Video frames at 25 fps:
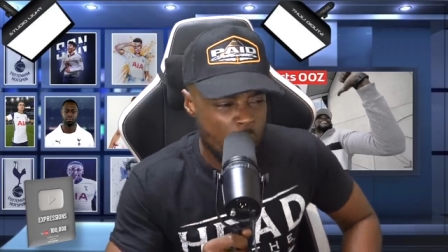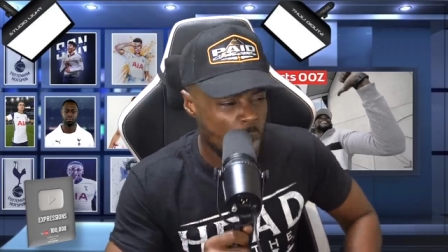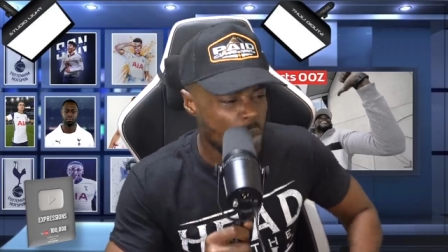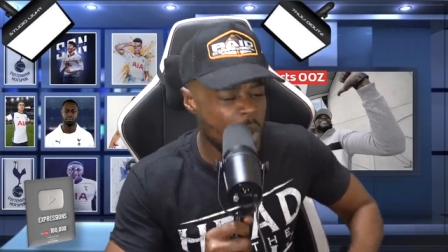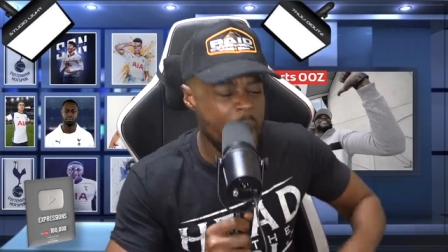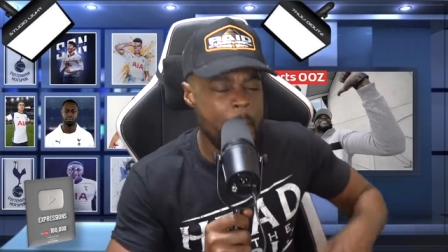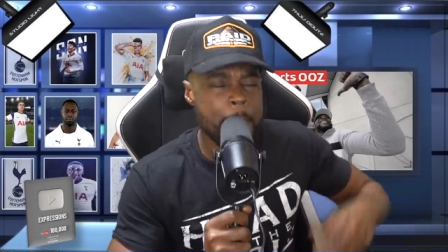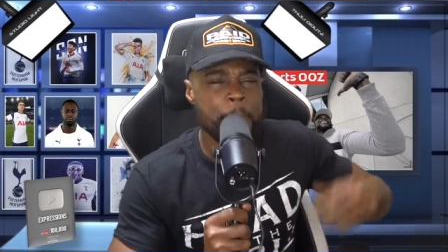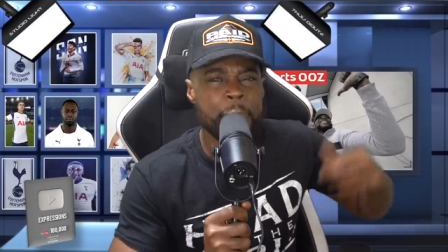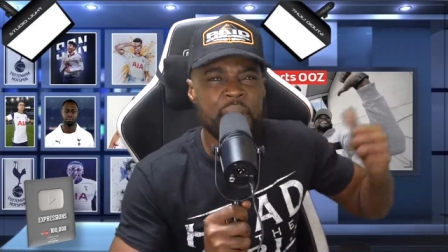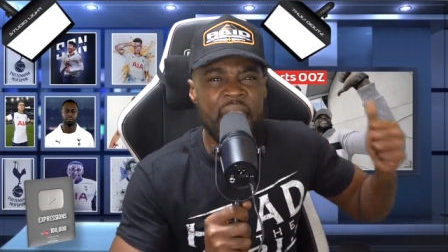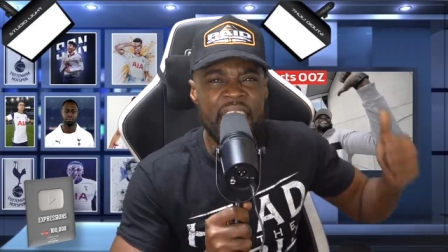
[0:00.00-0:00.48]

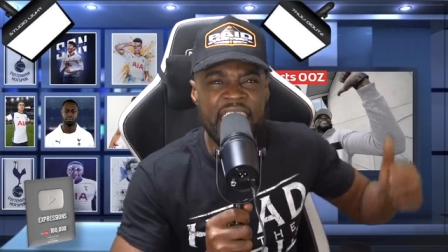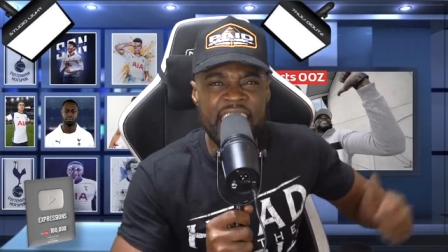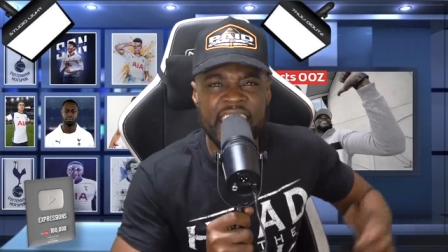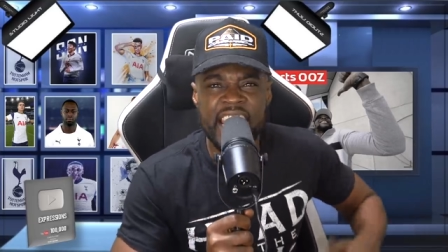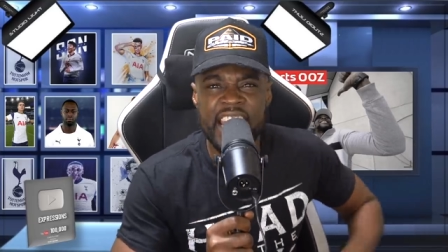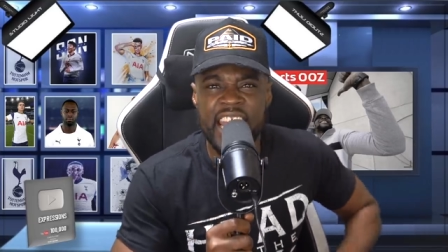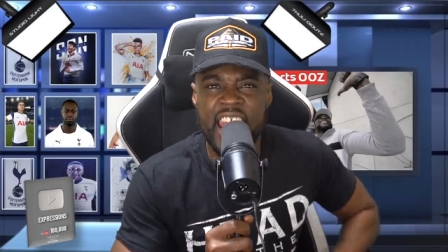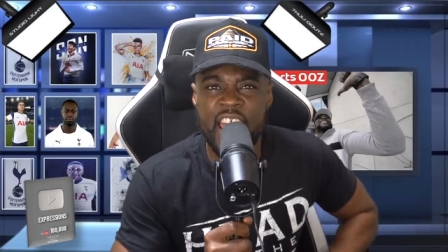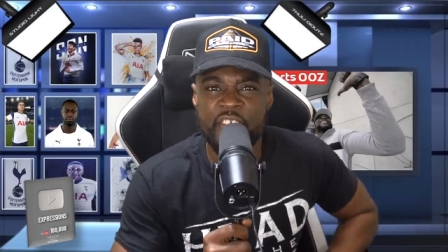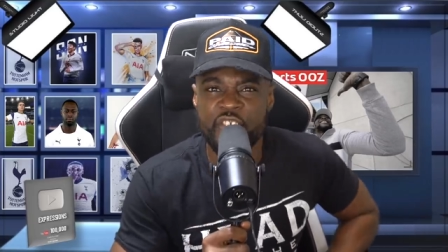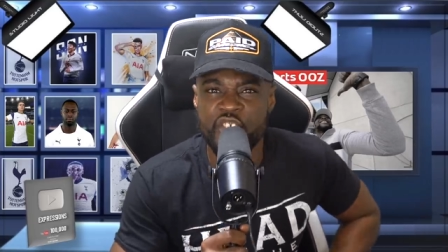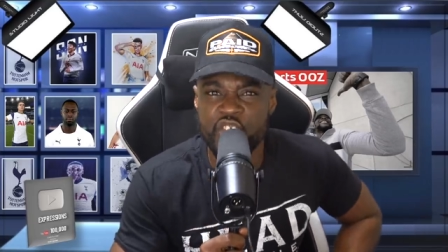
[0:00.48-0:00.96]
We're Bagel
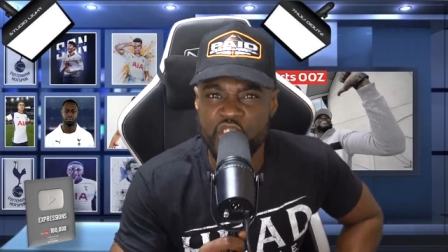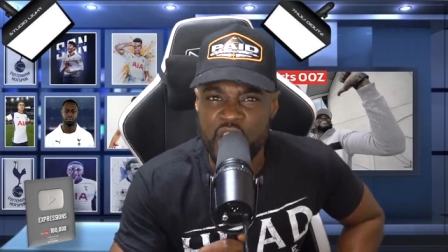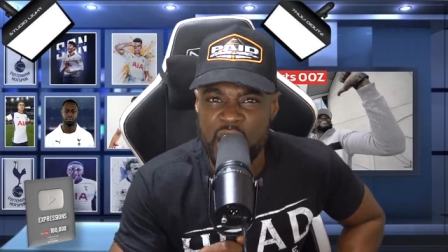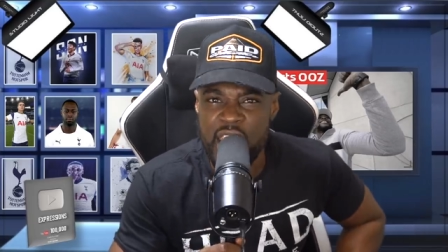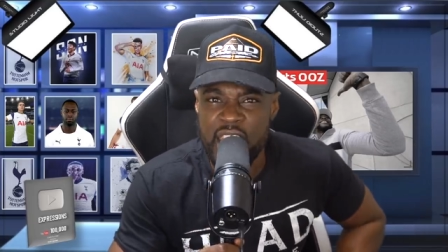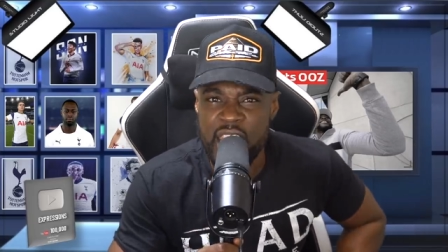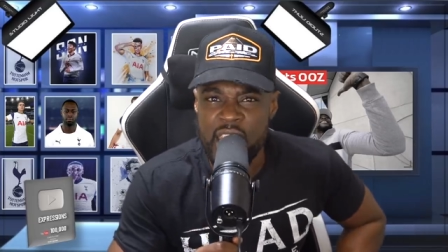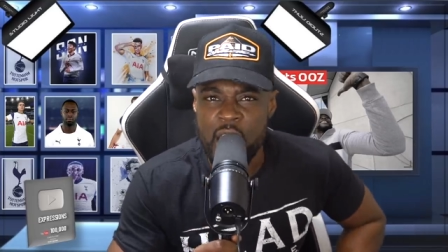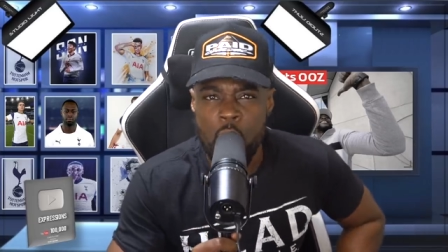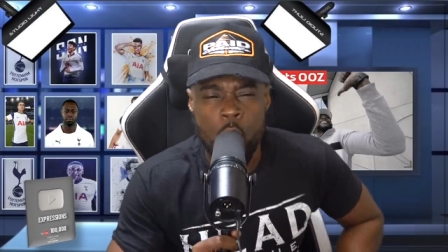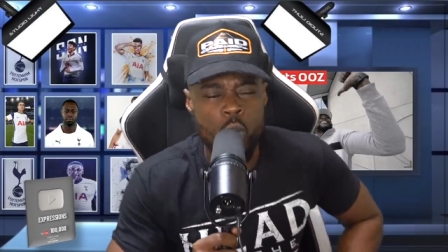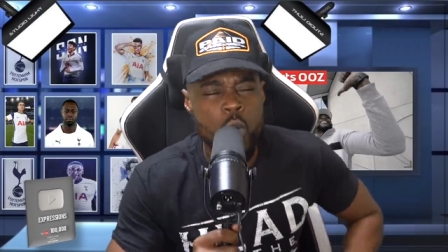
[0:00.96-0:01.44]

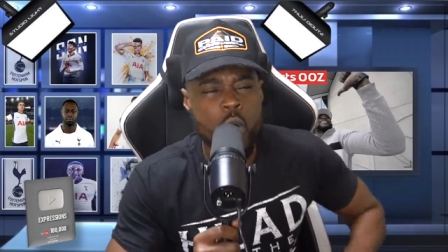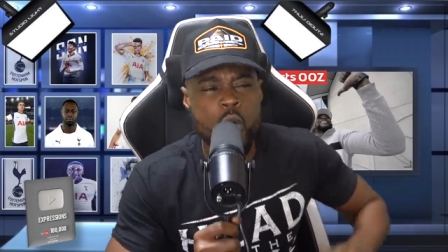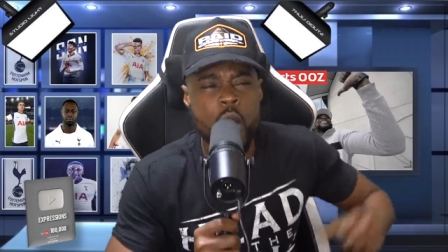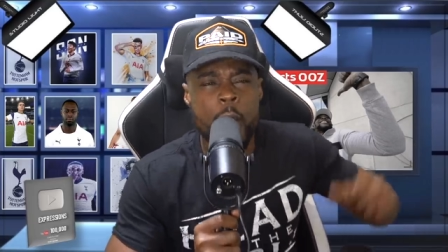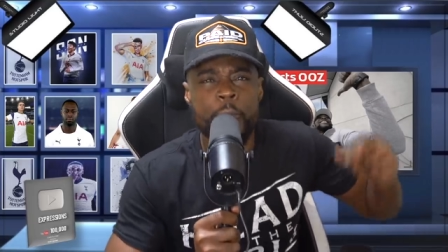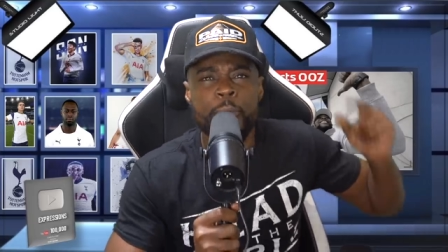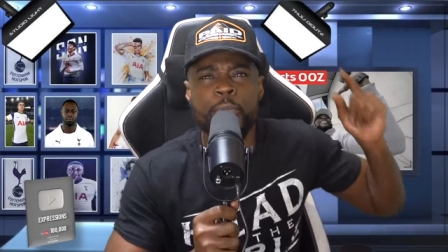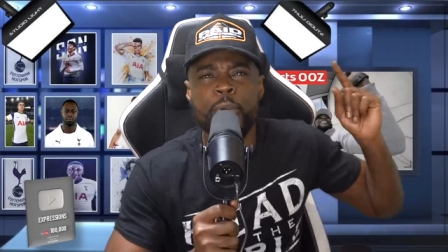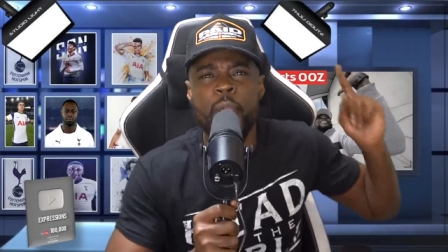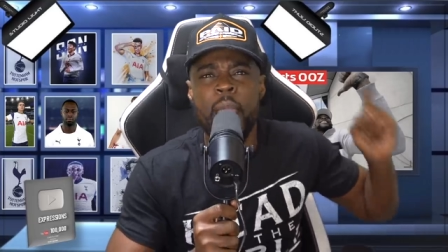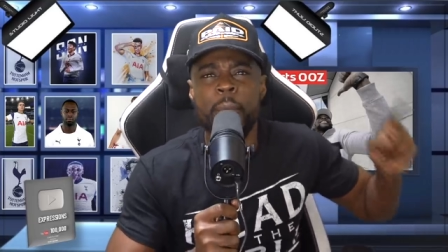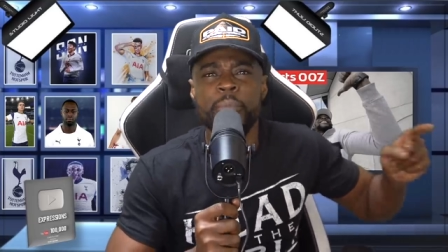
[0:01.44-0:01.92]
FC. We're a
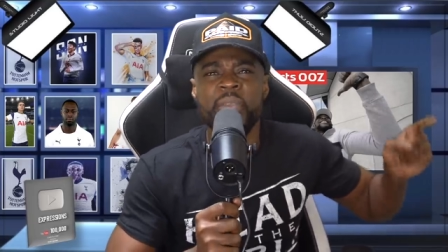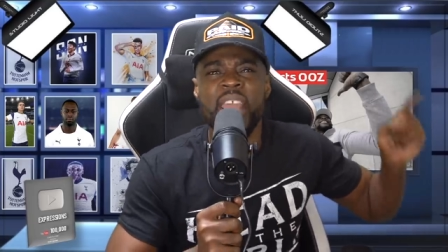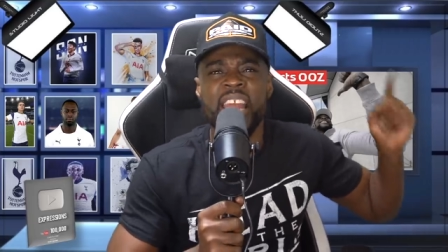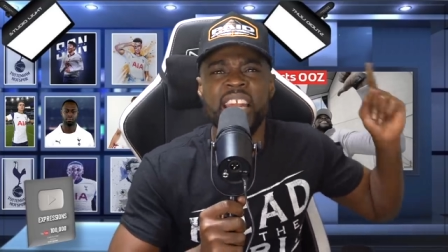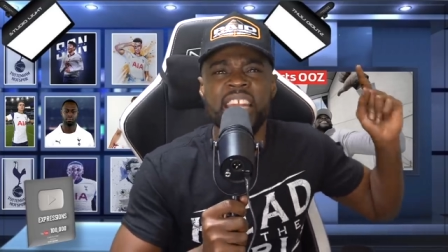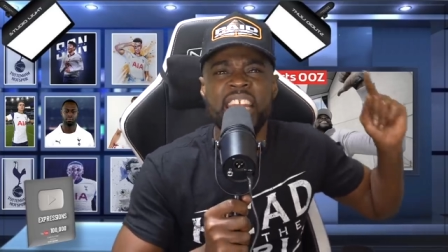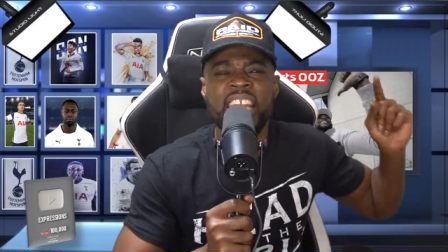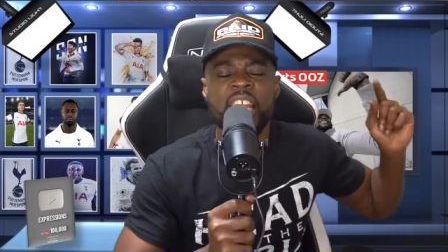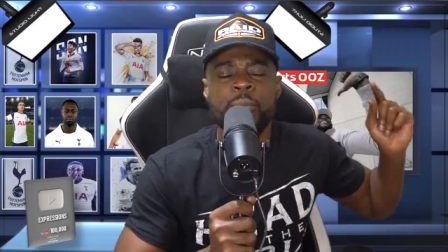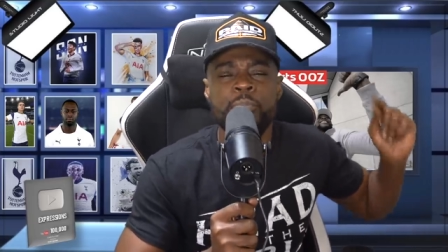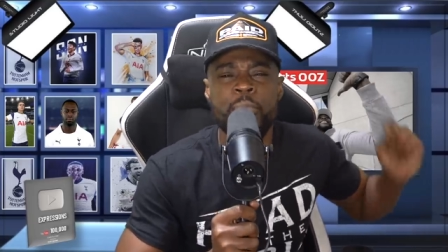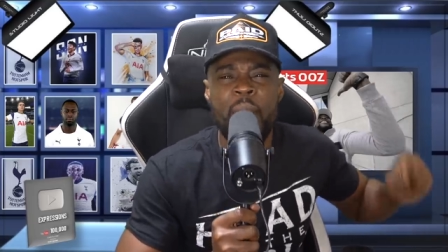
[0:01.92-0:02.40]
Premier
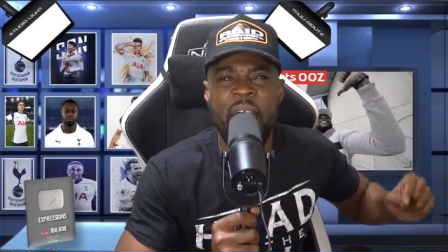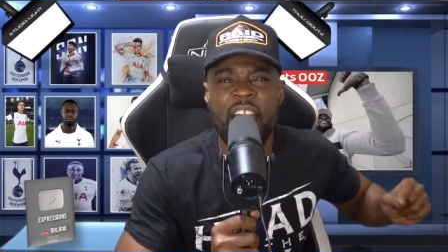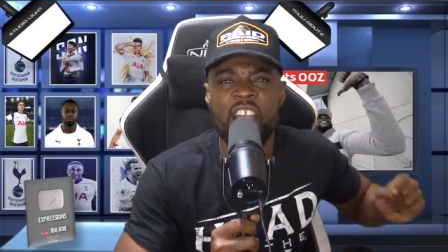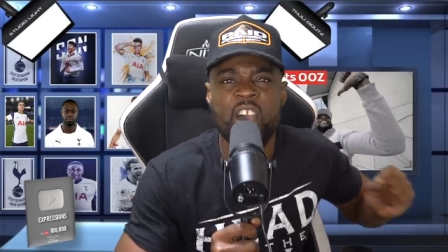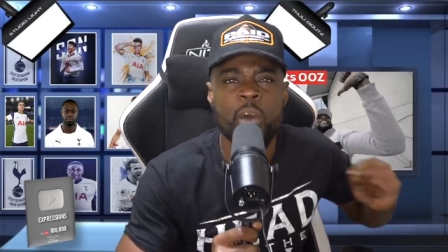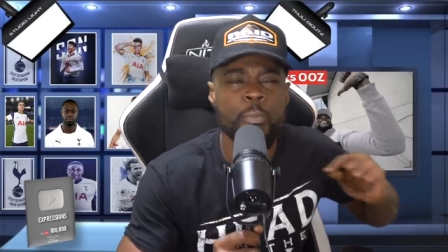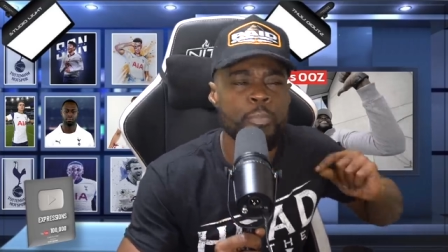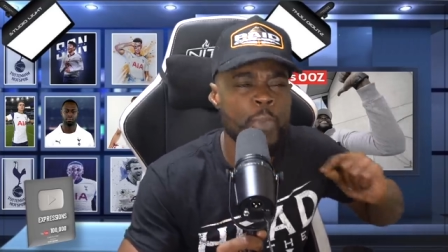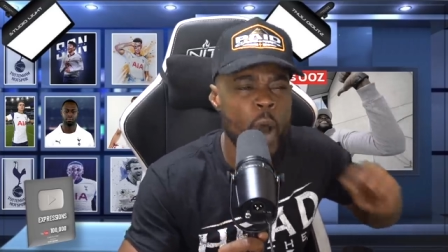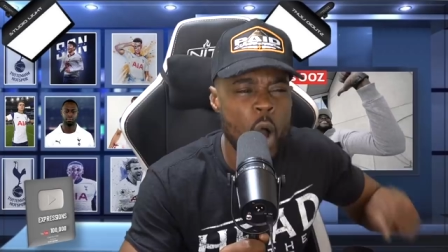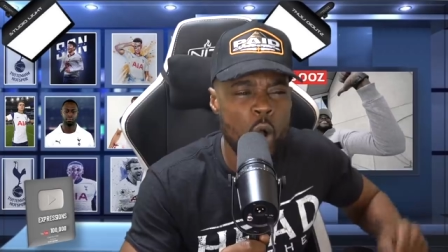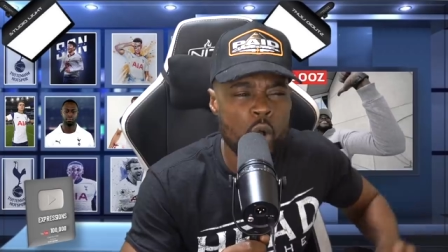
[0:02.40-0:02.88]
League pack
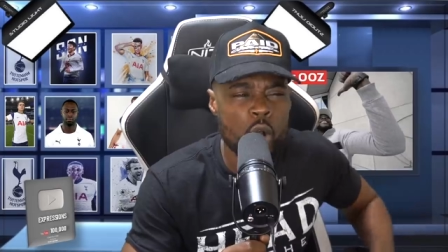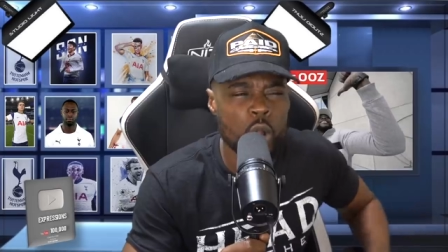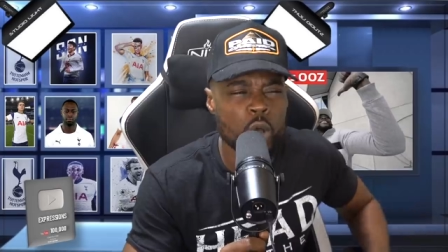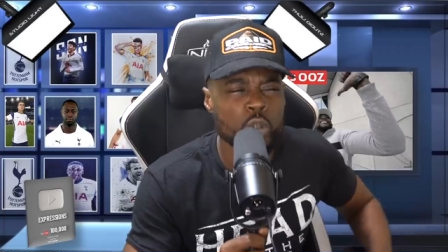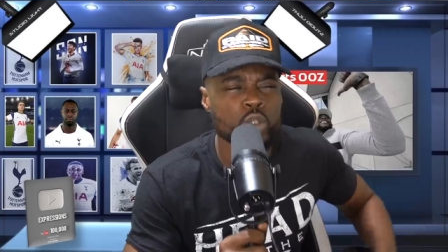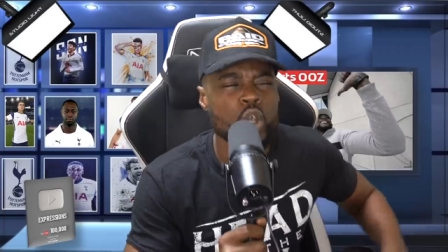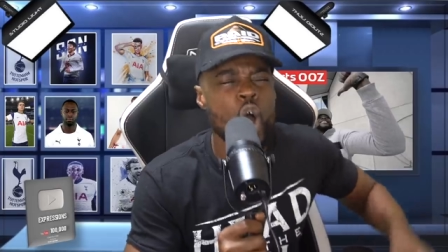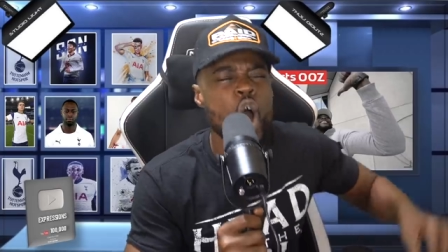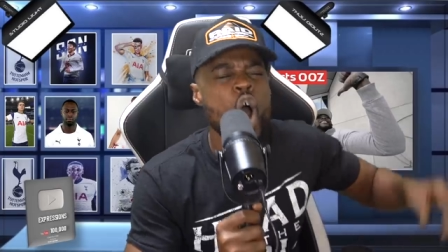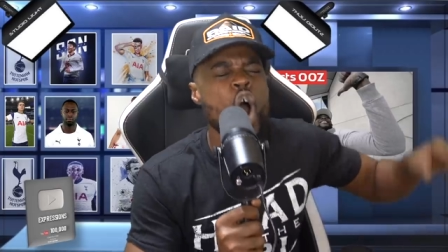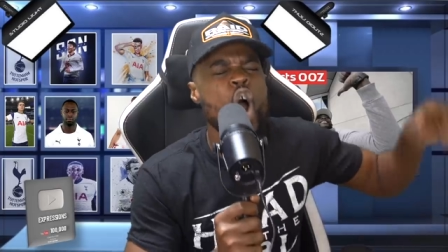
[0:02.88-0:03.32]
of polos.